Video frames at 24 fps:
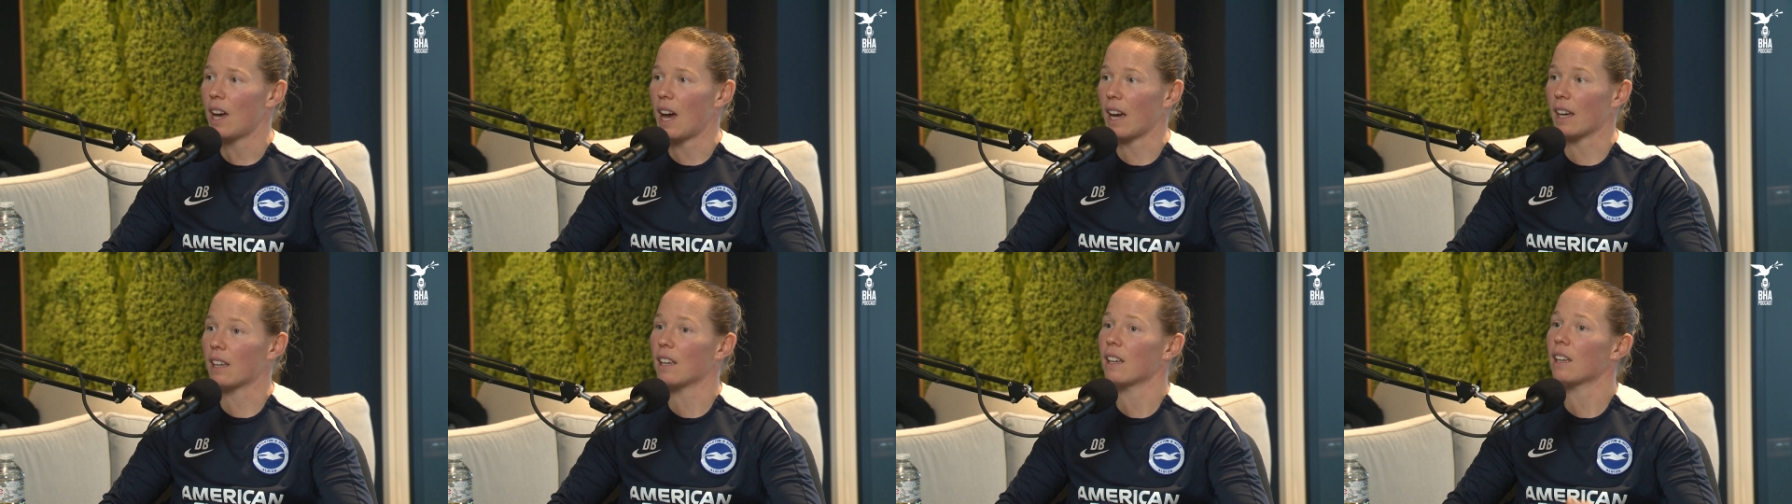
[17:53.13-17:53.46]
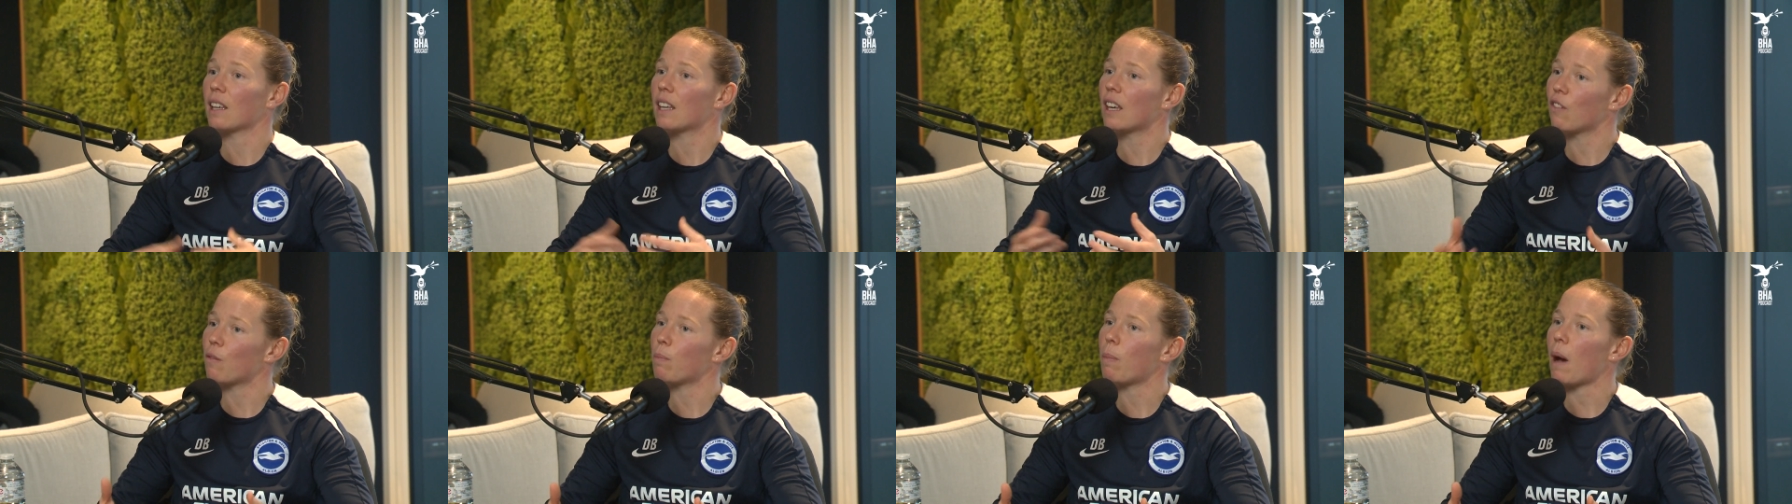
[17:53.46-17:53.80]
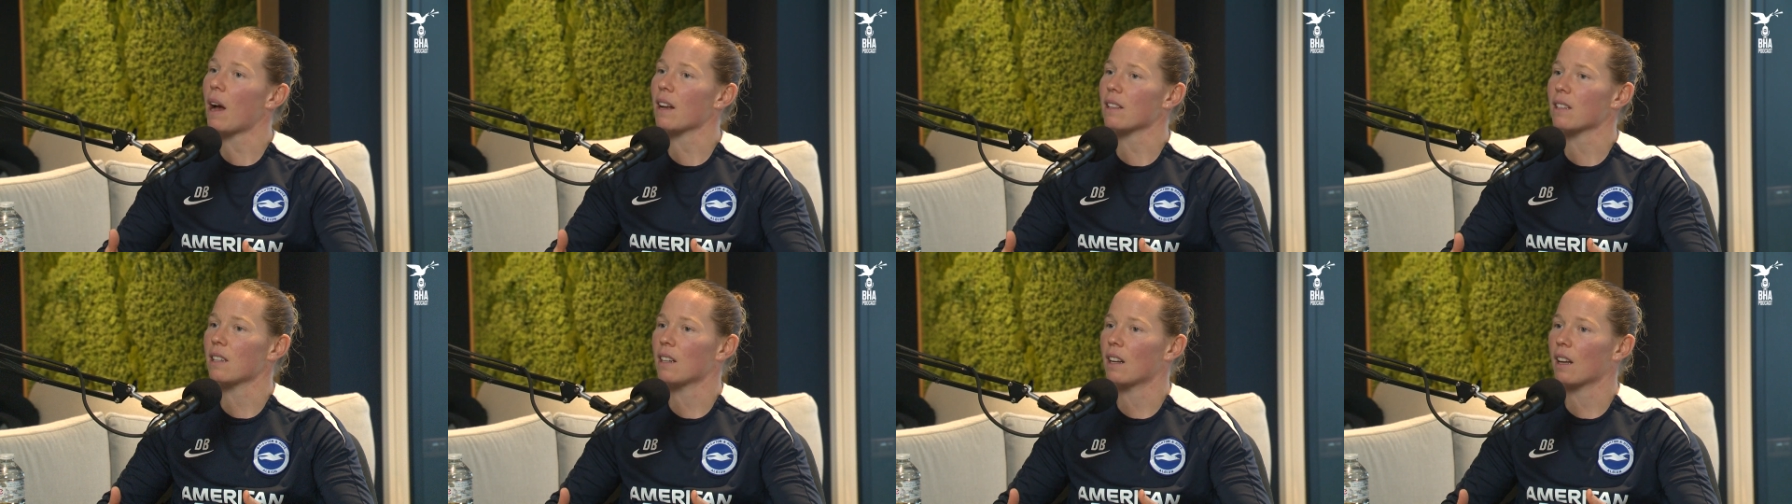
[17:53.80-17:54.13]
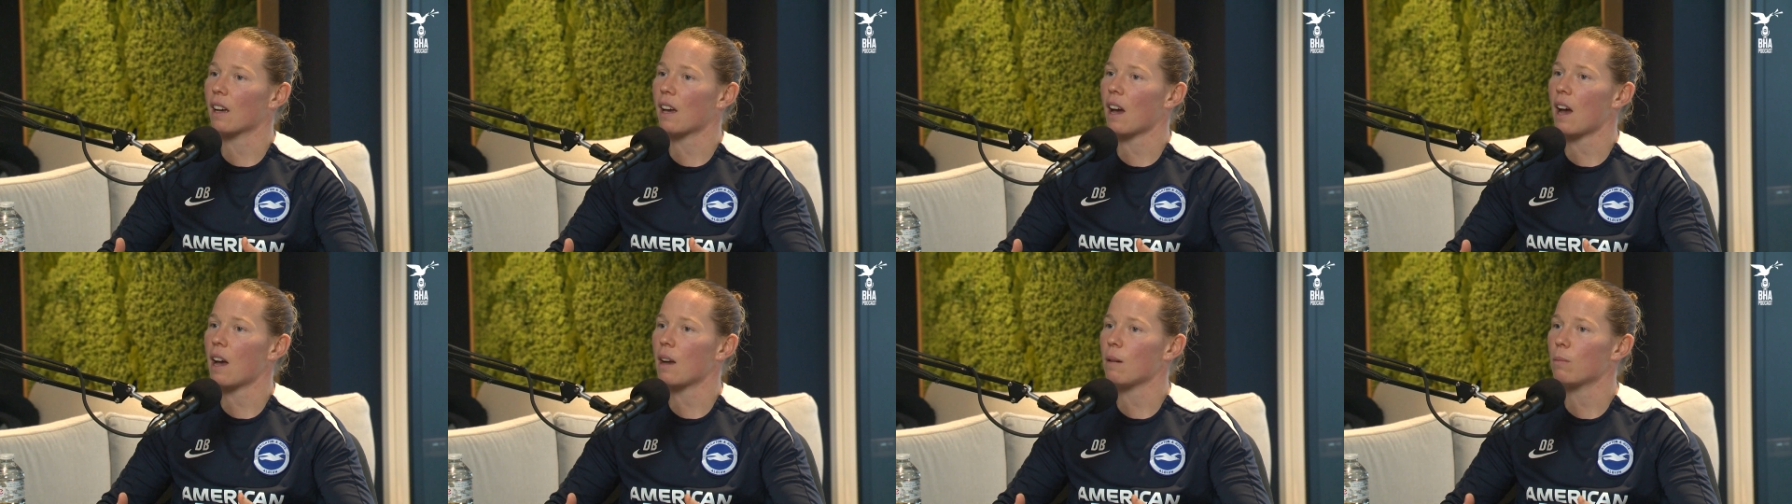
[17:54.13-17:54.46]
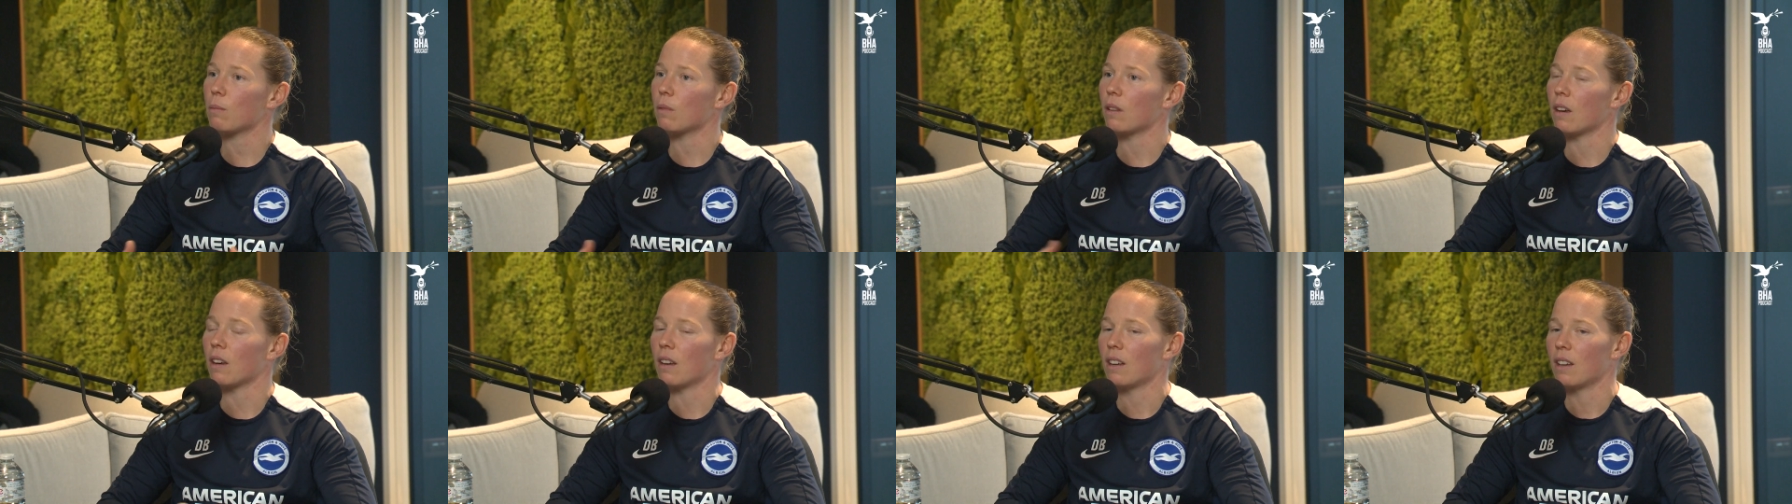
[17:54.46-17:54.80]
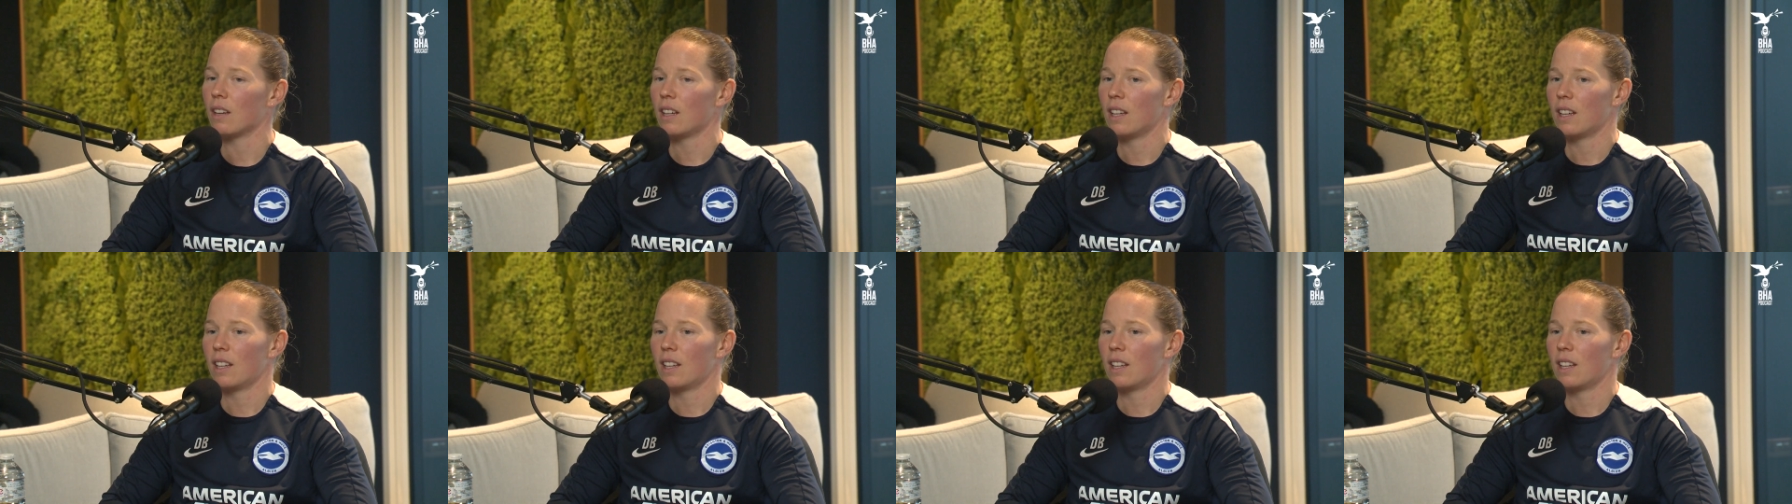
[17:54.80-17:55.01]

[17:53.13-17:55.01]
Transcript: and can give back to the game that